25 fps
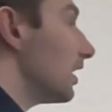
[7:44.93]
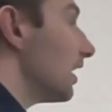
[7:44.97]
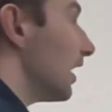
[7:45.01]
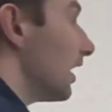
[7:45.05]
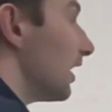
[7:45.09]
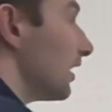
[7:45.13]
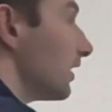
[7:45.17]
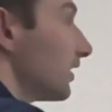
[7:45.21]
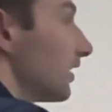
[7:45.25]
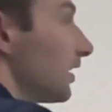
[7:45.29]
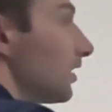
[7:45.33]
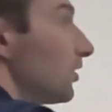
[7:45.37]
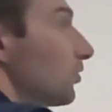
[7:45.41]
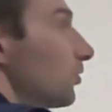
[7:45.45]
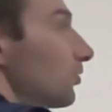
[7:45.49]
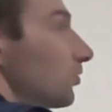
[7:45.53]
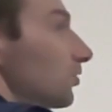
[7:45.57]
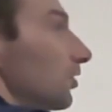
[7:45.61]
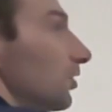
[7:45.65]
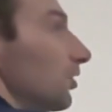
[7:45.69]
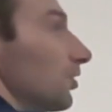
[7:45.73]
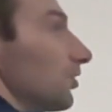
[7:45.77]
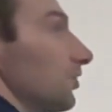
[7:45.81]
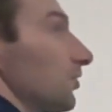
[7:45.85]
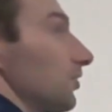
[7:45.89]
and then you've
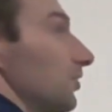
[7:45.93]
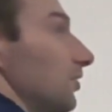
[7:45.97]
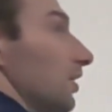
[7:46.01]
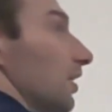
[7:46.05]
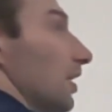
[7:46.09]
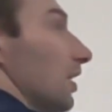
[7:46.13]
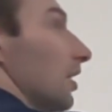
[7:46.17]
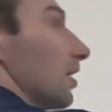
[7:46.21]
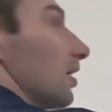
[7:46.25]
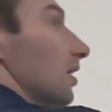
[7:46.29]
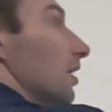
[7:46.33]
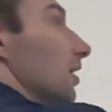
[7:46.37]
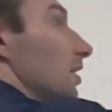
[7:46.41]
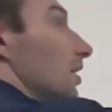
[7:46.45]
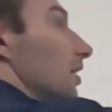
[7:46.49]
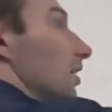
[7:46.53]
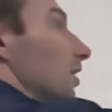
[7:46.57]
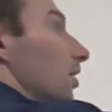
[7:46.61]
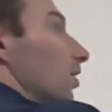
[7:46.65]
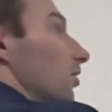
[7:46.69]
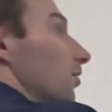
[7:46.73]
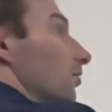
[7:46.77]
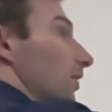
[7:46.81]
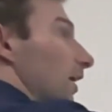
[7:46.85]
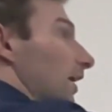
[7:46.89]
got a
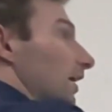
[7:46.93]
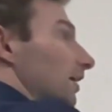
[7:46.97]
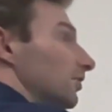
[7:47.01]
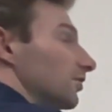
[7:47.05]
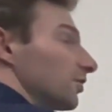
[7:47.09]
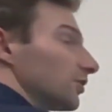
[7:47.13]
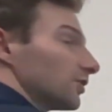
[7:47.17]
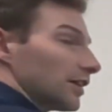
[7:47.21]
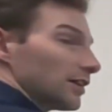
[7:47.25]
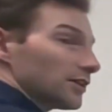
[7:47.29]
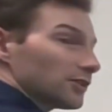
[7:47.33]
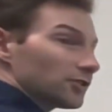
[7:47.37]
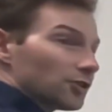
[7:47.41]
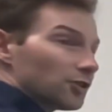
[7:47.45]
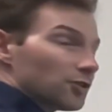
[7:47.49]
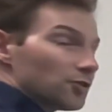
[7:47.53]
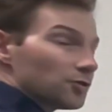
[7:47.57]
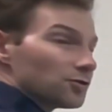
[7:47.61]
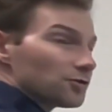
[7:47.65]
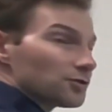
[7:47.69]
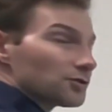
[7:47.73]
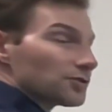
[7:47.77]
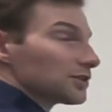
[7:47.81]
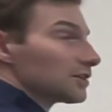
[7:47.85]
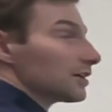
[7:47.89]
vector that
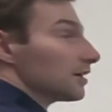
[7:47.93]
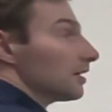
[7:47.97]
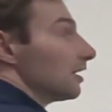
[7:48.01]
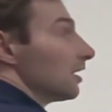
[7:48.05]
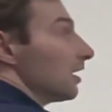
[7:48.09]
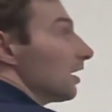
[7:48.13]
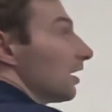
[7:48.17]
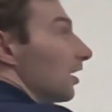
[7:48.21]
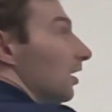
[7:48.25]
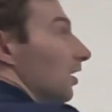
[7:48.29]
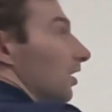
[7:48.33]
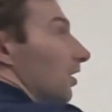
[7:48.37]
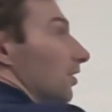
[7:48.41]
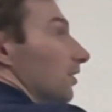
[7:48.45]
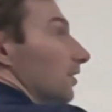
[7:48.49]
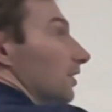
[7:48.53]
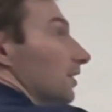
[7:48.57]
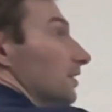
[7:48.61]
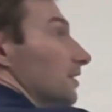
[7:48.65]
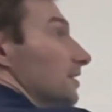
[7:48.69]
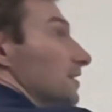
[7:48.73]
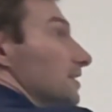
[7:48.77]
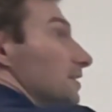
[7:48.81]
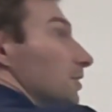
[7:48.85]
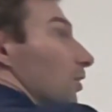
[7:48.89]
goes
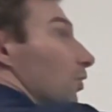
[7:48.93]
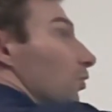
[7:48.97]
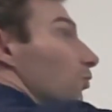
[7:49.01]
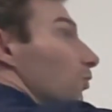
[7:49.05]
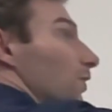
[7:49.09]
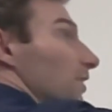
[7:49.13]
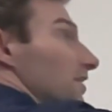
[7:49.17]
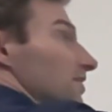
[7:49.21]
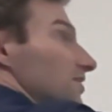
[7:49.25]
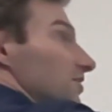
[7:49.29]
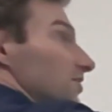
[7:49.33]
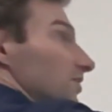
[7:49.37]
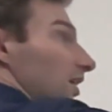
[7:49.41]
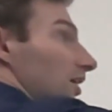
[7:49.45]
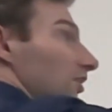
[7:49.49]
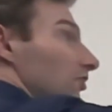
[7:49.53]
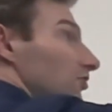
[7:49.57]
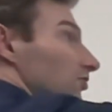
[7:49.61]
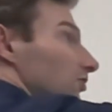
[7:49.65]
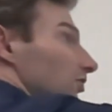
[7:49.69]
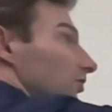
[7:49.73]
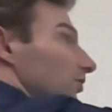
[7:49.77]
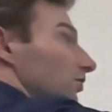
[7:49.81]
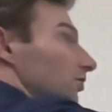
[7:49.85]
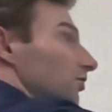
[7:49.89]
that is always
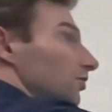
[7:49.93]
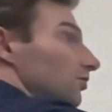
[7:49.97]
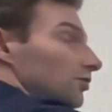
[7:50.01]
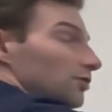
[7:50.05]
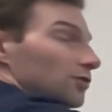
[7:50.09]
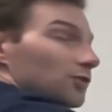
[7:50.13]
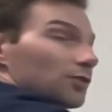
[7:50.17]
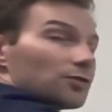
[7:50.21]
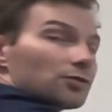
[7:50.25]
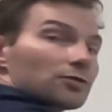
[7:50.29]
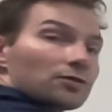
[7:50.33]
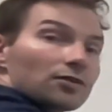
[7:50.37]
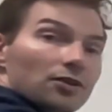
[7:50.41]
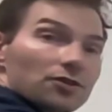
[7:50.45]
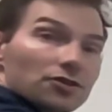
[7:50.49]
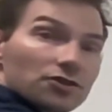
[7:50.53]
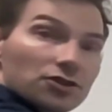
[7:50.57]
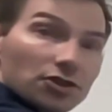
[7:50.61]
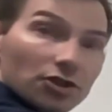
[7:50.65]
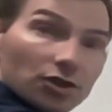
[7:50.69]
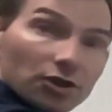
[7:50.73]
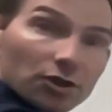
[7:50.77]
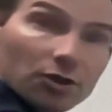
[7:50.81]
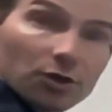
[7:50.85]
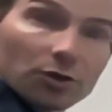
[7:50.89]
tangent to a
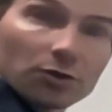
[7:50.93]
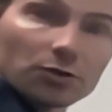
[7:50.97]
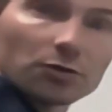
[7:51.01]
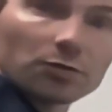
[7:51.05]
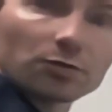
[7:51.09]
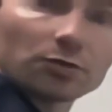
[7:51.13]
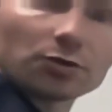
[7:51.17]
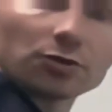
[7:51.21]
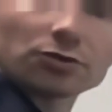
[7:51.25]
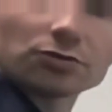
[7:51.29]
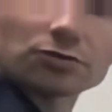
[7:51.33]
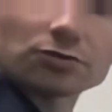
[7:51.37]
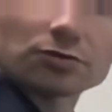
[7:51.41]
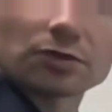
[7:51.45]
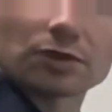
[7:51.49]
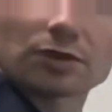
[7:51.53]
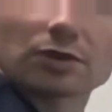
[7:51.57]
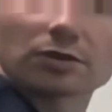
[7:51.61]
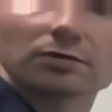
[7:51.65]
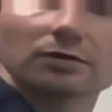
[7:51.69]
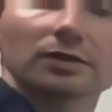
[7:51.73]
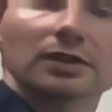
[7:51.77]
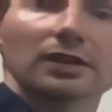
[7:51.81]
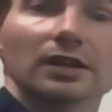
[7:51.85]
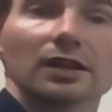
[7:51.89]
circle you would
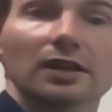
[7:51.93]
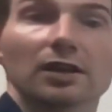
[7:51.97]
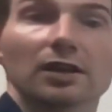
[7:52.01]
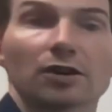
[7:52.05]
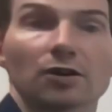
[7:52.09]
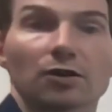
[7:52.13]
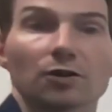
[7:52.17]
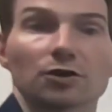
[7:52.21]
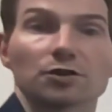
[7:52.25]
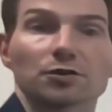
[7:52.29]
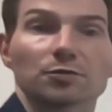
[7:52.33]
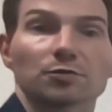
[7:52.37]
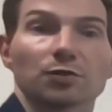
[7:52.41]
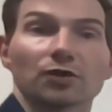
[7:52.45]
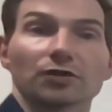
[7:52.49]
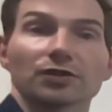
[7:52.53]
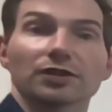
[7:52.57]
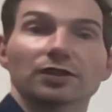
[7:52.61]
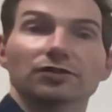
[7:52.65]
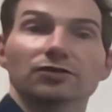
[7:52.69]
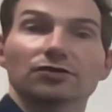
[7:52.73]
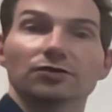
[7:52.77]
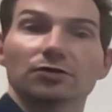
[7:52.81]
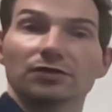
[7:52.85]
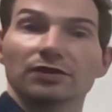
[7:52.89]
draw
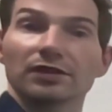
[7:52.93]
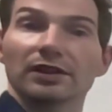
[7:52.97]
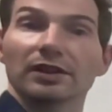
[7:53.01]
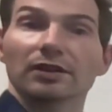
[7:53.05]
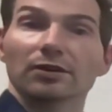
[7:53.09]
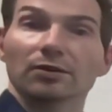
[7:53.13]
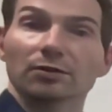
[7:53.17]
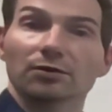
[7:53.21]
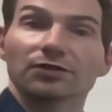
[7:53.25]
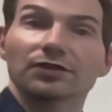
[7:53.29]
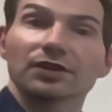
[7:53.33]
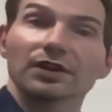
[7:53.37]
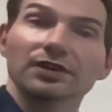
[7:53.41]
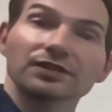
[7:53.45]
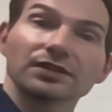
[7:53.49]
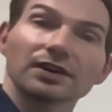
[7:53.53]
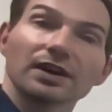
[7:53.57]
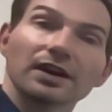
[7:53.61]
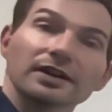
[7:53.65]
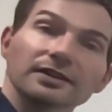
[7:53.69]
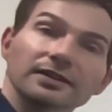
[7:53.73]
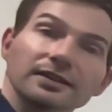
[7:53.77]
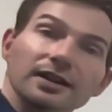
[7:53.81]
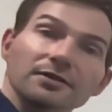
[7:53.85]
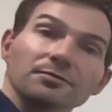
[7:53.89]
corresponding to the angle theta,
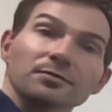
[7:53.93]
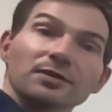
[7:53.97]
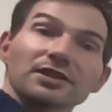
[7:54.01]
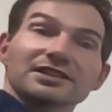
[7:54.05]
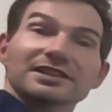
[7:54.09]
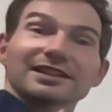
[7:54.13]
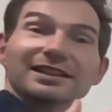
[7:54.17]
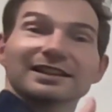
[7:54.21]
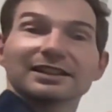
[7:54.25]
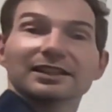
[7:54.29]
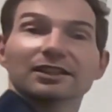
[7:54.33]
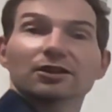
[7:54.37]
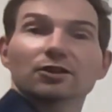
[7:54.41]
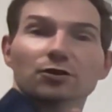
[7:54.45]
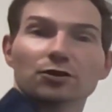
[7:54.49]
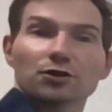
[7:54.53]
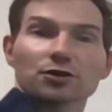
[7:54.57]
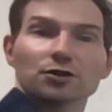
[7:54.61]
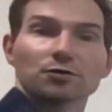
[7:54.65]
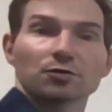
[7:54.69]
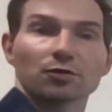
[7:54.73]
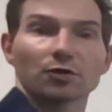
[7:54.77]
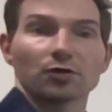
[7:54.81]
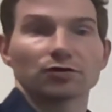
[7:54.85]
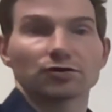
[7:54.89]
and that basically
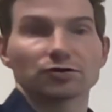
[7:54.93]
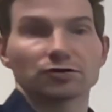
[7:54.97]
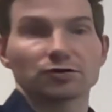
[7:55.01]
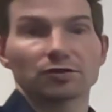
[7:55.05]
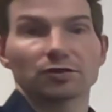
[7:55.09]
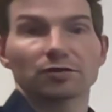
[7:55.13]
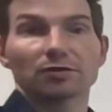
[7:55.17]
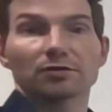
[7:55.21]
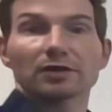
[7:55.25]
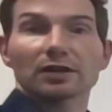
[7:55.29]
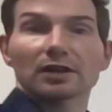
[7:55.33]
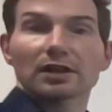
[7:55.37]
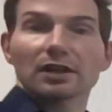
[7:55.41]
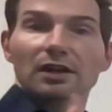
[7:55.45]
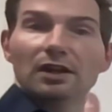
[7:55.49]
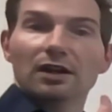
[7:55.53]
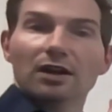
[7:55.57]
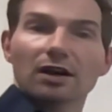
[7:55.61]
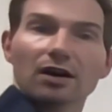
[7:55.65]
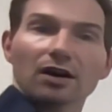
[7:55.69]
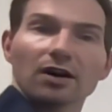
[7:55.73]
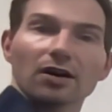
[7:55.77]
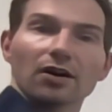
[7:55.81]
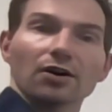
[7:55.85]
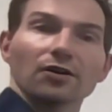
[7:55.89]
corresponds to
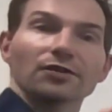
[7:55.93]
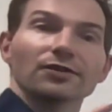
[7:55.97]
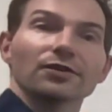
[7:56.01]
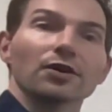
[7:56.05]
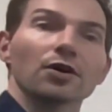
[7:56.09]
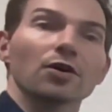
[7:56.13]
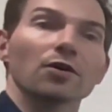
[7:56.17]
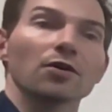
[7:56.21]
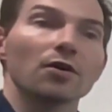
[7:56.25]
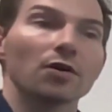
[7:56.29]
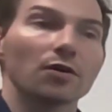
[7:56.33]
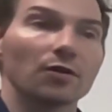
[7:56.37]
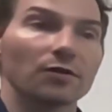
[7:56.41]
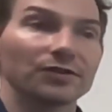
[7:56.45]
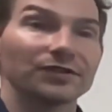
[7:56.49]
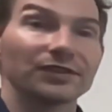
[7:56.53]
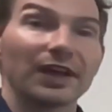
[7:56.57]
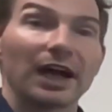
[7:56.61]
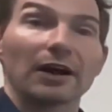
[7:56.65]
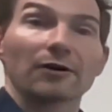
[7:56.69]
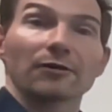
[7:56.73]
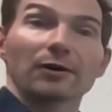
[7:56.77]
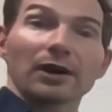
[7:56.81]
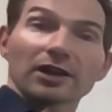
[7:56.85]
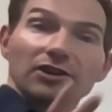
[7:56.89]
a
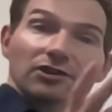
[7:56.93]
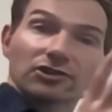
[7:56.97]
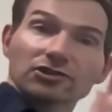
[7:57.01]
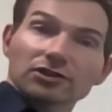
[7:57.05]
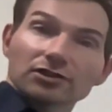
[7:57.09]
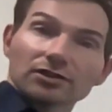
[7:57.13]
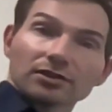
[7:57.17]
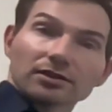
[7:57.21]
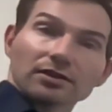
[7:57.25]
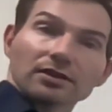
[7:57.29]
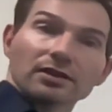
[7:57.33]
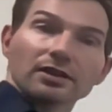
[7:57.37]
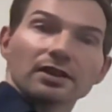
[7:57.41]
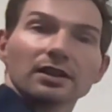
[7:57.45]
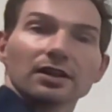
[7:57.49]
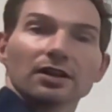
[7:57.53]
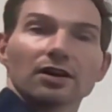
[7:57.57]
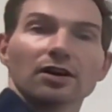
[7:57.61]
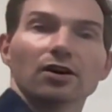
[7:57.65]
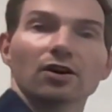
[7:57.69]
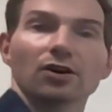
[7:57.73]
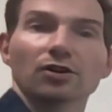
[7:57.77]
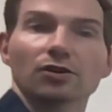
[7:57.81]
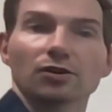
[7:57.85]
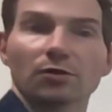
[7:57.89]
direction
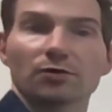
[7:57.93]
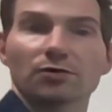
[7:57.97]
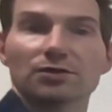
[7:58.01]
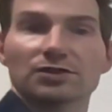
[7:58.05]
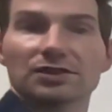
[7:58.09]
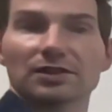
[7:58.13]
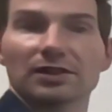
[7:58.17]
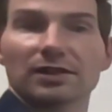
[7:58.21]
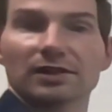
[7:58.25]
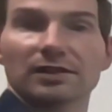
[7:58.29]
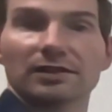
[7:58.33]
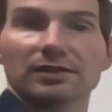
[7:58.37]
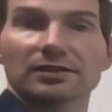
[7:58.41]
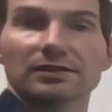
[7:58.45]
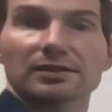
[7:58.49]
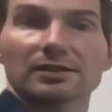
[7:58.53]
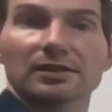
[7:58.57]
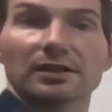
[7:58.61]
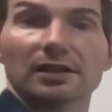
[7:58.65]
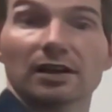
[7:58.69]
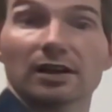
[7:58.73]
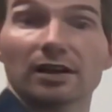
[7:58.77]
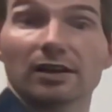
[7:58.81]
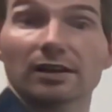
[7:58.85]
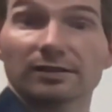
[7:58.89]
alongside
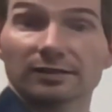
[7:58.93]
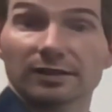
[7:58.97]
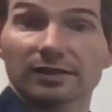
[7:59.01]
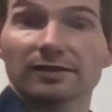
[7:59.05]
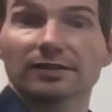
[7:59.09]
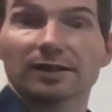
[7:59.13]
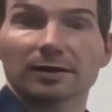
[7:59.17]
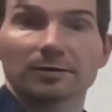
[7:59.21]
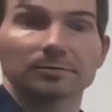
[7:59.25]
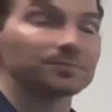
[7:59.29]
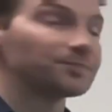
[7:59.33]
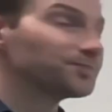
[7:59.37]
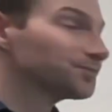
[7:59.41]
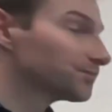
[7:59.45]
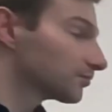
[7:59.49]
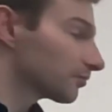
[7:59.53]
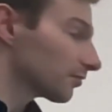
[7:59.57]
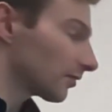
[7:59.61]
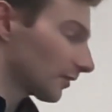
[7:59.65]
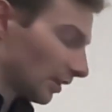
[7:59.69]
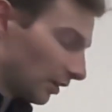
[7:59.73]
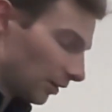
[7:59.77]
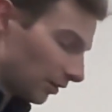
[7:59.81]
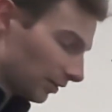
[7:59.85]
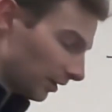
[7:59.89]
theta.
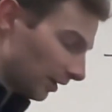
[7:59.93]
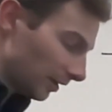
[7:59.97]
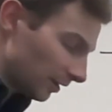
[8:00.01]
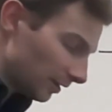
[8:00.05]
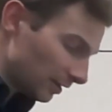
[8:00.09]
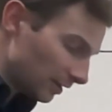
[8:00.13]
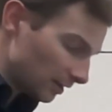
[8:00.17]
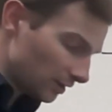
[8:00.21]
Okay,